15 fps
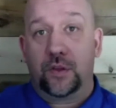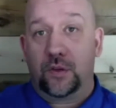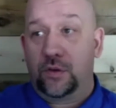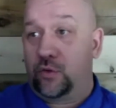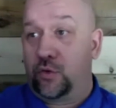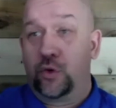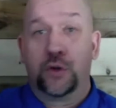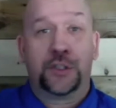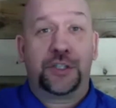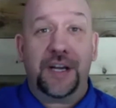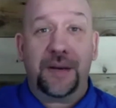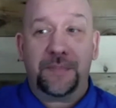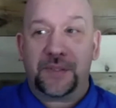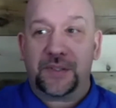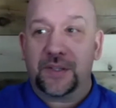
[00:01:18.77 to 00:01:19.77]
cruise
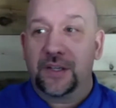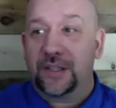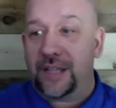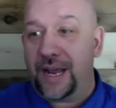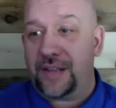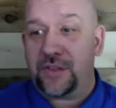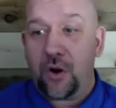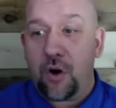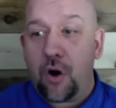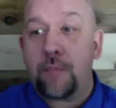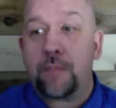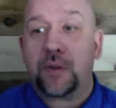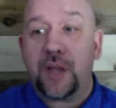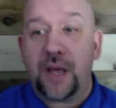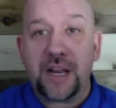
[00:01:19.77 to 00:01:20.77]
ships, like, there are
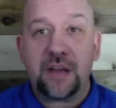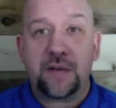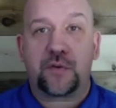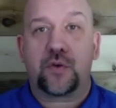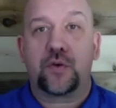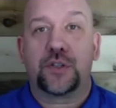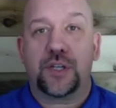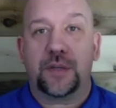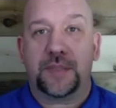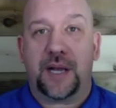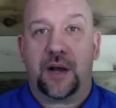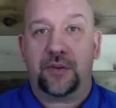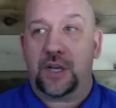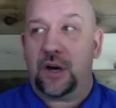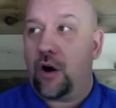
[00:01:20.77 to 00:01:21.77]
plenty of cruise ships
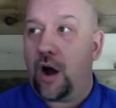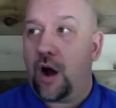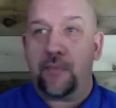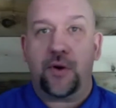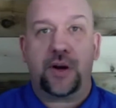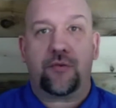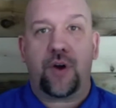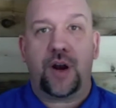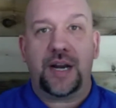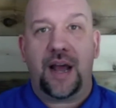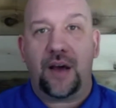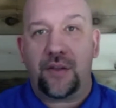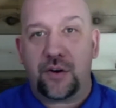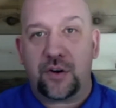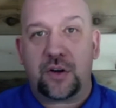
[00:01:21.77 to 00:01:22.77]
out there operating right
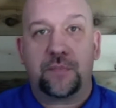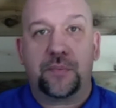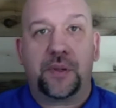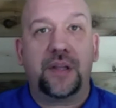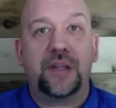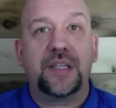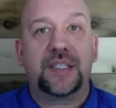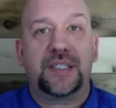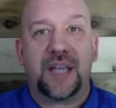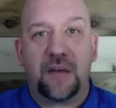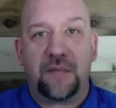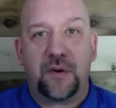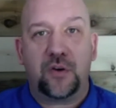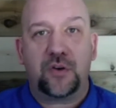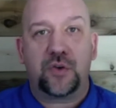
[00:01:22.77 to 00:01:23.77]
now that are completely
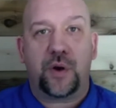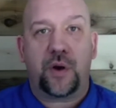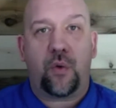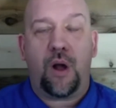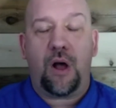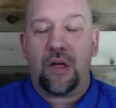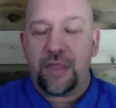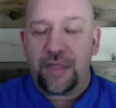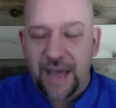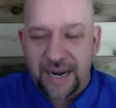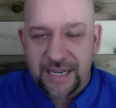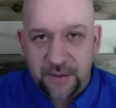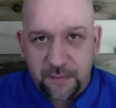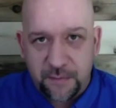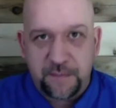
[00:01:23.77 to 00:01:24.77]
safe and are doing well. That
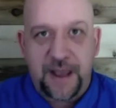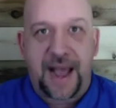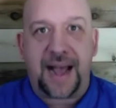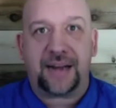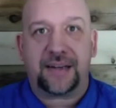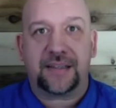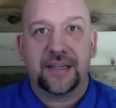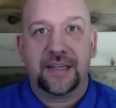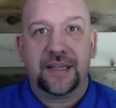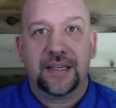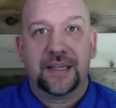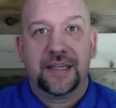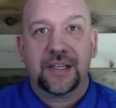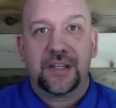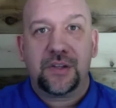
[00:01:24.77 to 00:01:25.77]
is a fact.
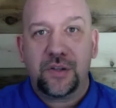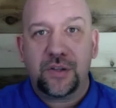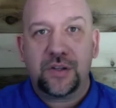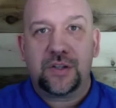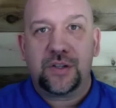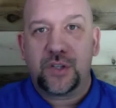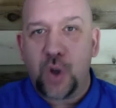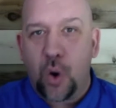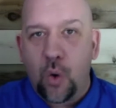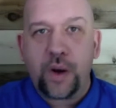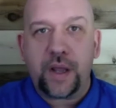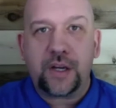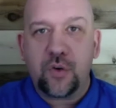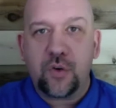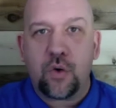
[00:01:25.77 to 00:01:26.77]
Don't
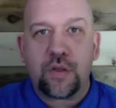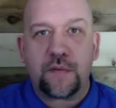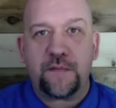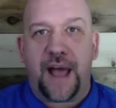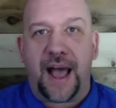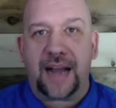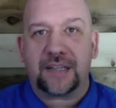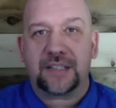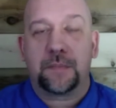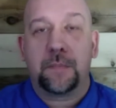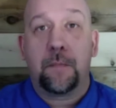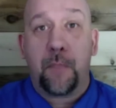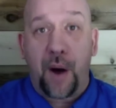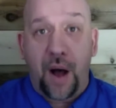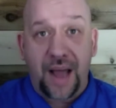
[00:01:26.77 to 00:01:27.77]
ignore the facts.
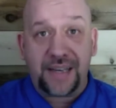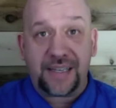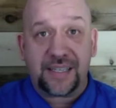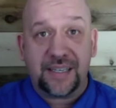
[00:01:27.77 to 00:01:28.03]
But